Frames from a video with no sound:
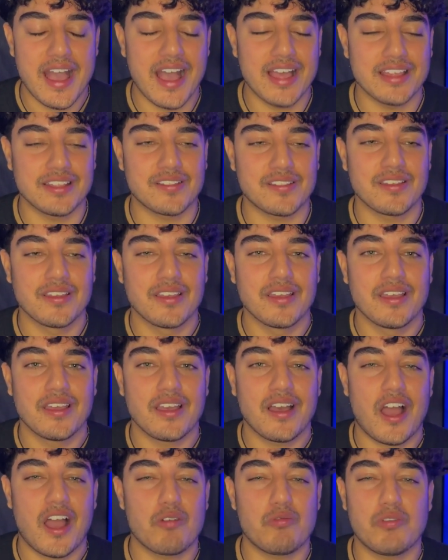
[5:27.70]
And
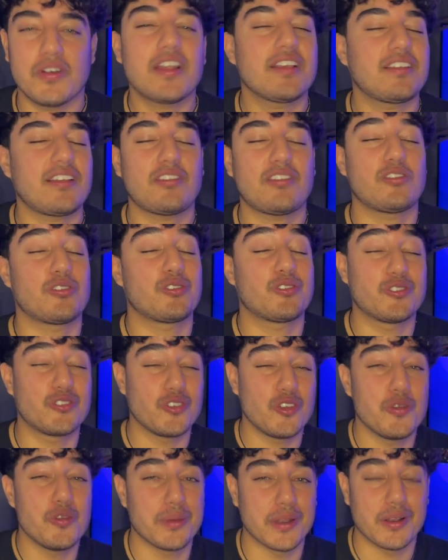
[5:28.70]
I realized that's just
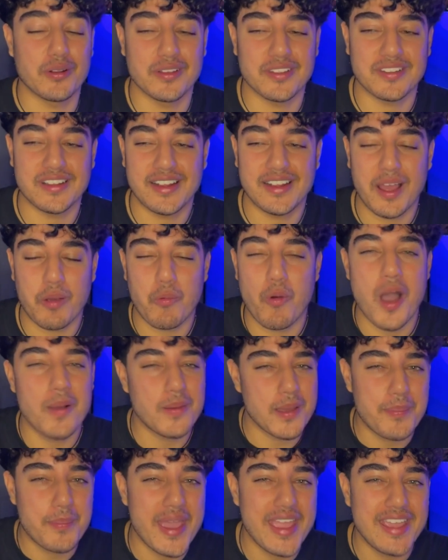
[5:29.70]
stupid, honestly. Like, why am
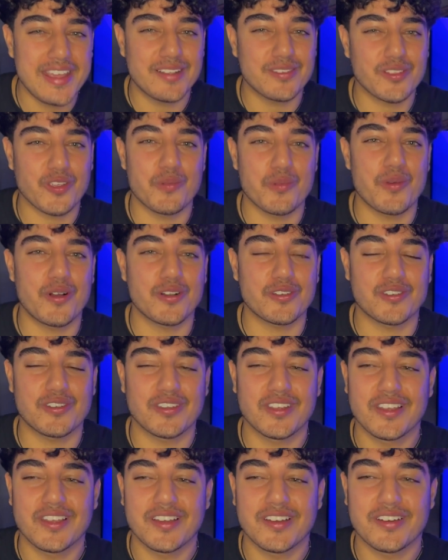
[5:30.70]
I paying so much
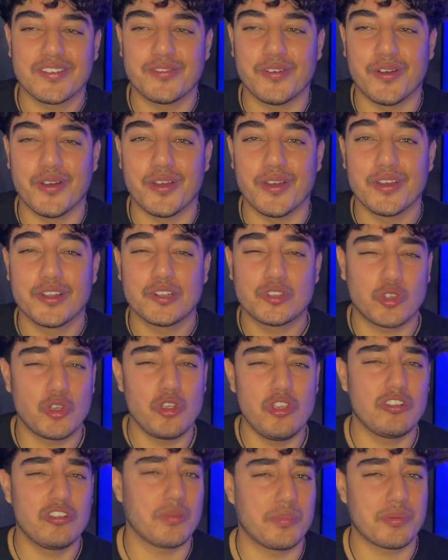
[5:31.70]
for
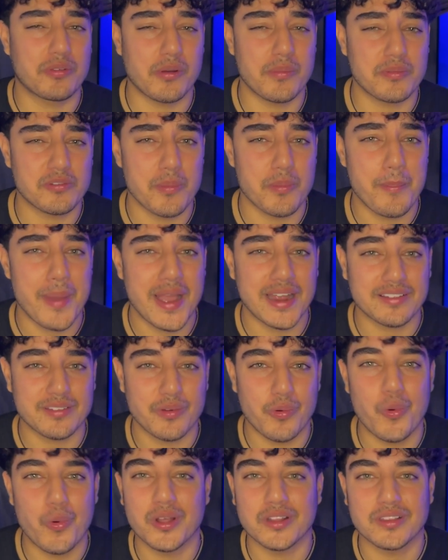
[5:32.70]
two subscription banks
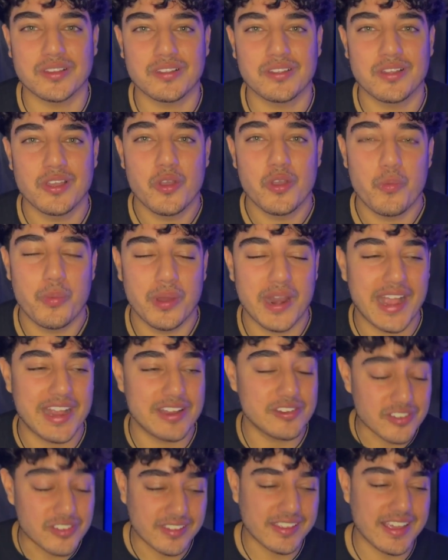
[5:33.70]
at once when I
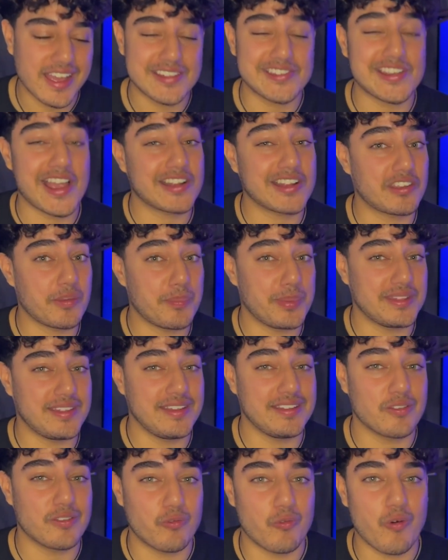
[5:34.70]
can just get
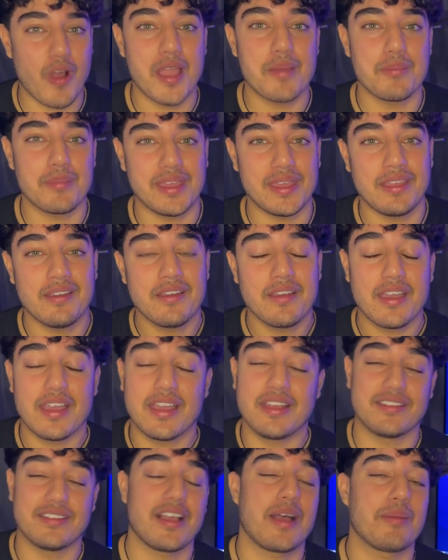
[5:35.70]
ChatGPT to write me
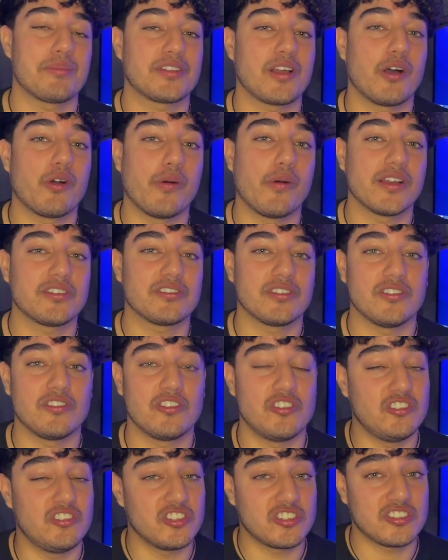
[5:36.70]
exam style questions?
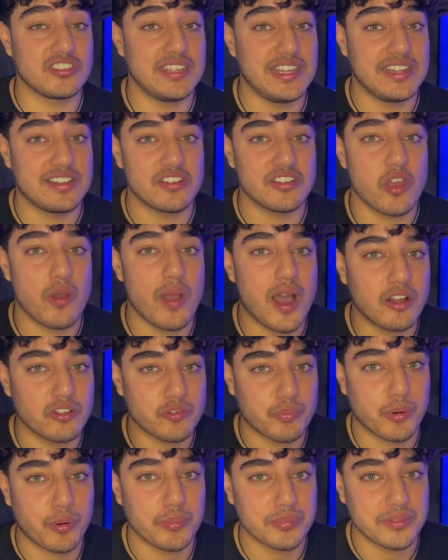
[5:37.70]
You just need to know how
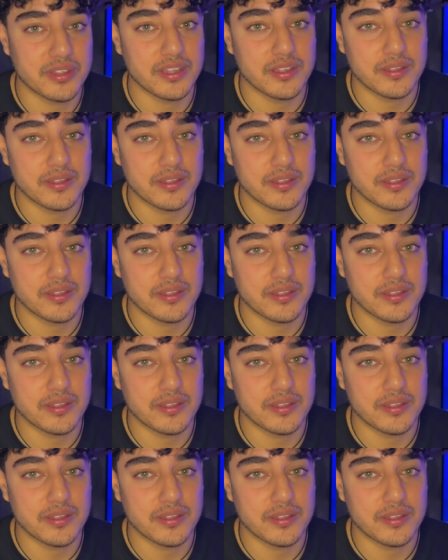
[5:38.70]
to prompt